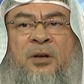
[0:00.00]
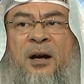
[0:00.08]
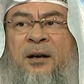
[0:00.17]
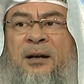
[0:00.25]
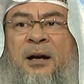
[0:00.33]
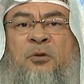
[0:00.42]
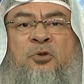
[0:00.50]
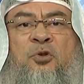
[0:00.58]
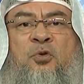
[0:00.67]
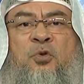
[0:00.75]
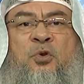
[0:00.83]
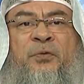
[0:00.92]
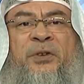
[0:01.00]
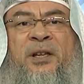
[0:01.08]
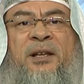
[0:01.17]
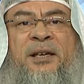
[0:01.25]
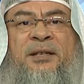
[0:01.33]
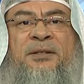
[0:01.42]
around you you
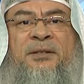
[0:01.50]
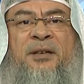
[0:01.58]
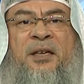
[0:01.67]
feel is